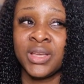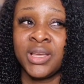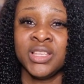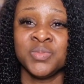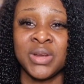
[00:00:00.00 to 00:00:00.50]

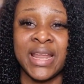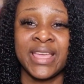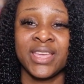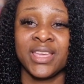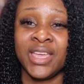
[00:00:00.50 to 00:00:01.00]
It's more
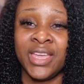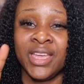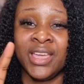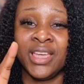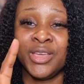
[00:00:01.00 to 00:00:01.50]
like
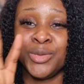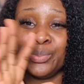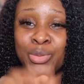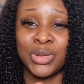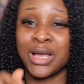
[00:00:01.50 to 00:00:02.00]
a
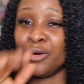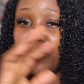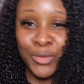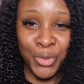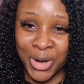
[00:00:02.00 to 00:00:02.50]
brother
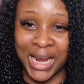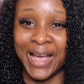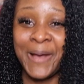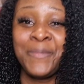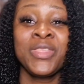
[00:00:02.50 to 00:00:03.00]
of
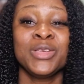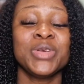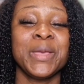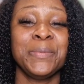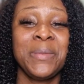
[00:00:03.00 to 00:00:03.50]
croaker.
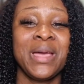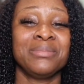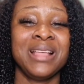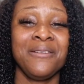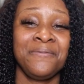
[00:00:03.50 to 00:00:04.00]
So in
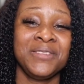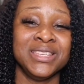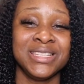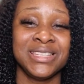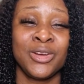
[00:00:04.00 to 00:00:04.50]
Birmingham, that
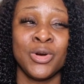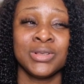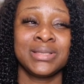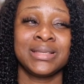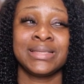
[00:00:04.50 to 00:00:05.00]
fish
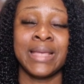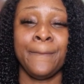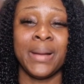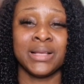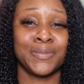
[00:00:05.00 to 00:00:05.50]
costs
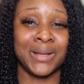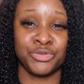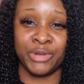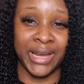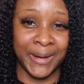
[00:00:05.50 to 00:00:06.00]
£10 per
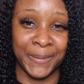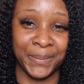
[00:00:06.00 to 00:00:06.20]
tray,